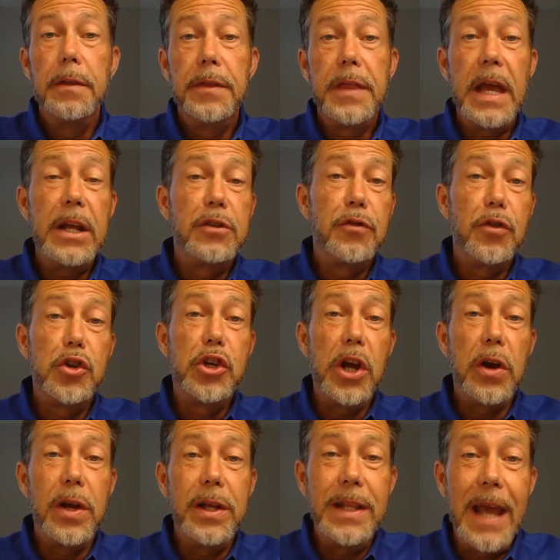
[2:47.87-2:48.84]
Thanks for
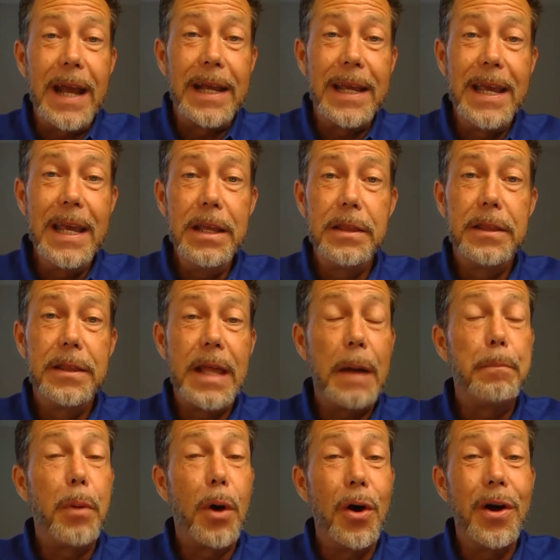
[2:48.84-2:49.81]
sharing that, Keith.
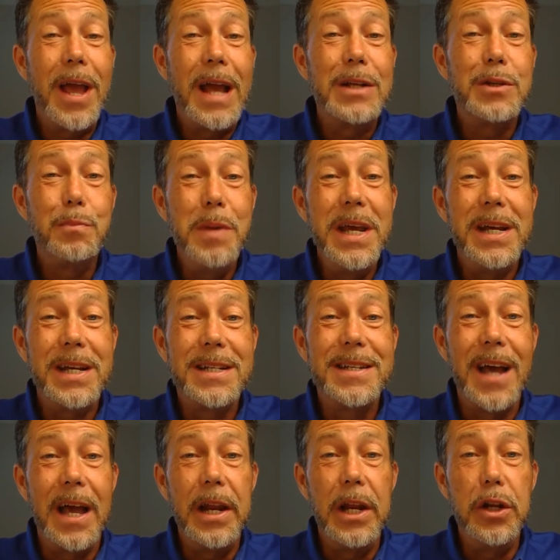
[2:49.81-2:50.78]
That part has me
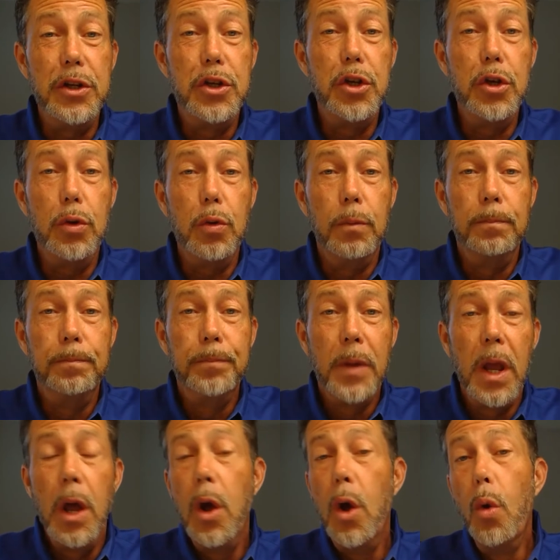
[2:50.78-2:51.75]
excited too.
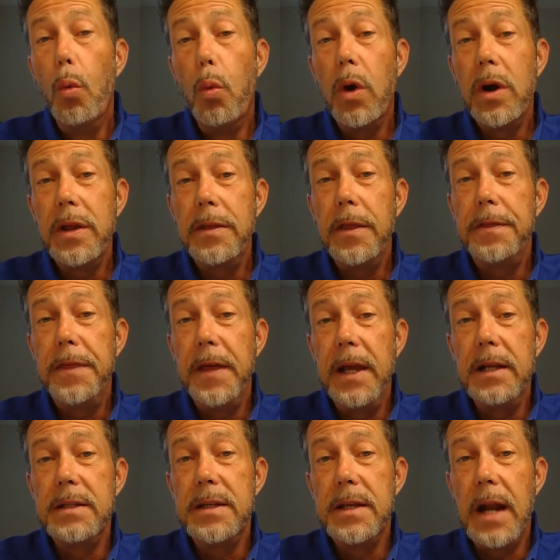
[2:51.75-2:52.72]
One of the
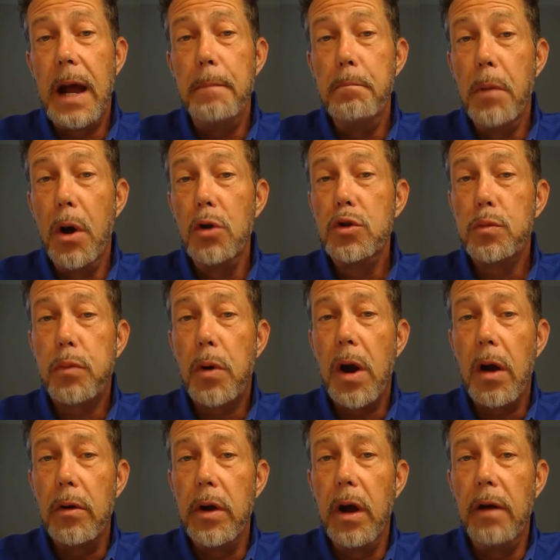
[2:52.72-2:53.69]
things that I'm most
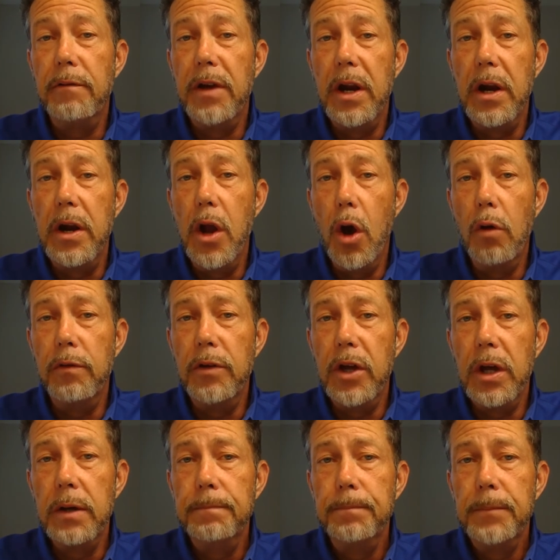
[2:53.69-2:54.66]
proud of at
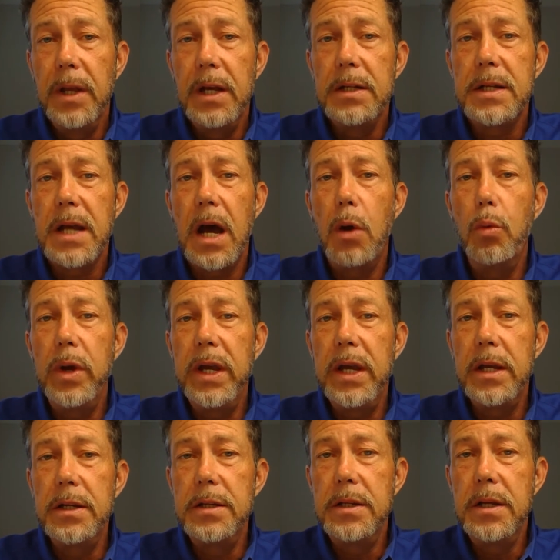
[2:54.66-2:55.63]
Innovia is how we
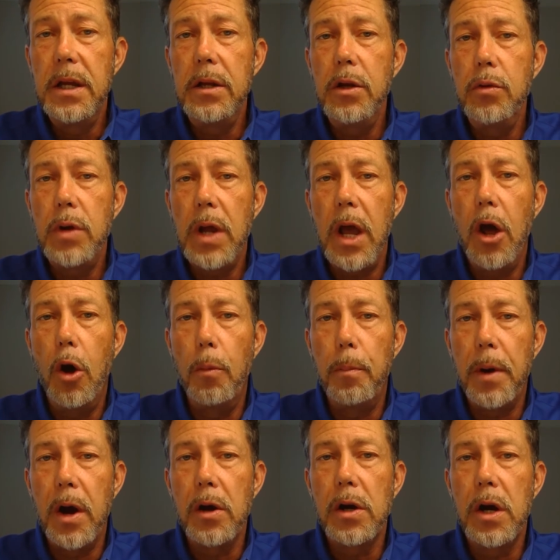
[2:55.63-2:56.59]
continue to help
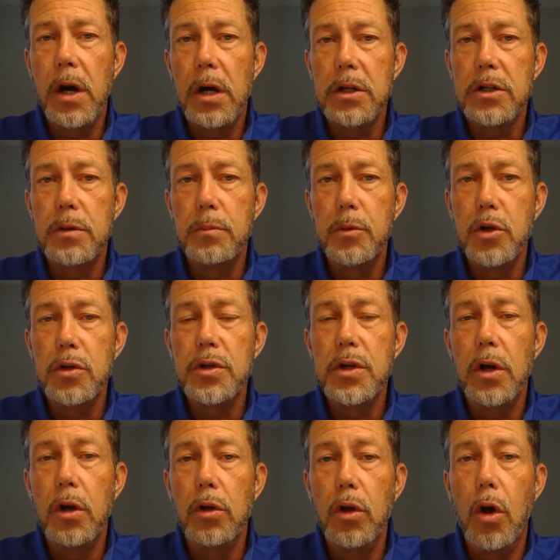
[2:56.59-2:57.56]
our customers
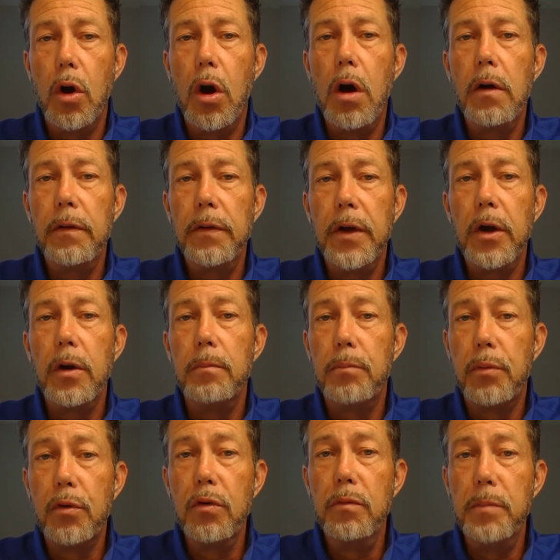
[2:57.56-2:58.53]
along their
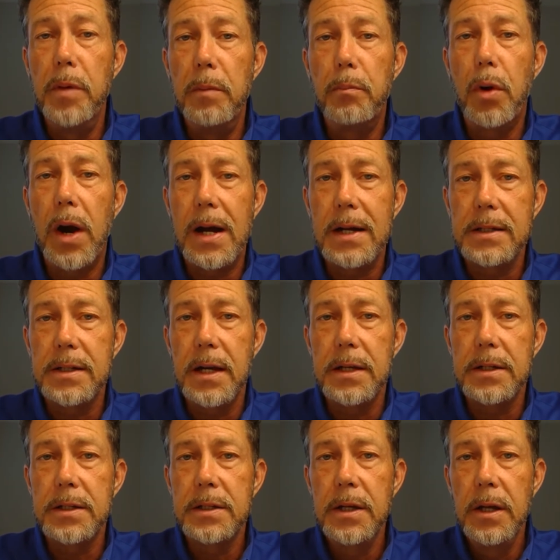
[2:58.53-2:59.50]
improvement
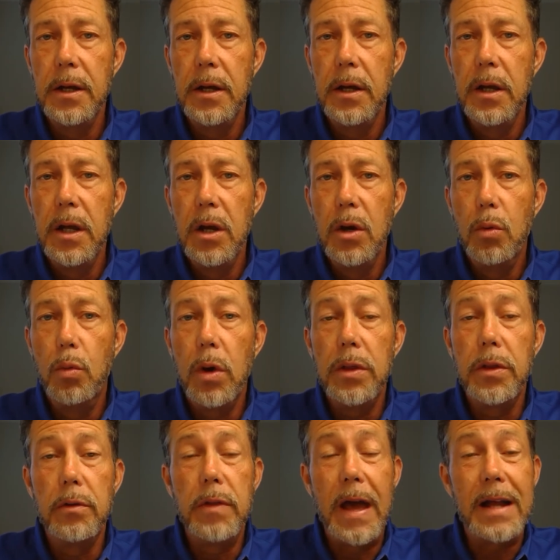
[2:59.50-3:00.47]
process.
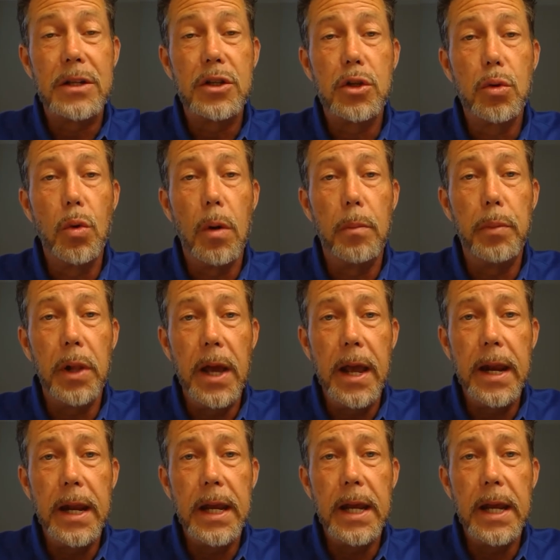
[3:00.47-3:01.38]
Whether that's through a planning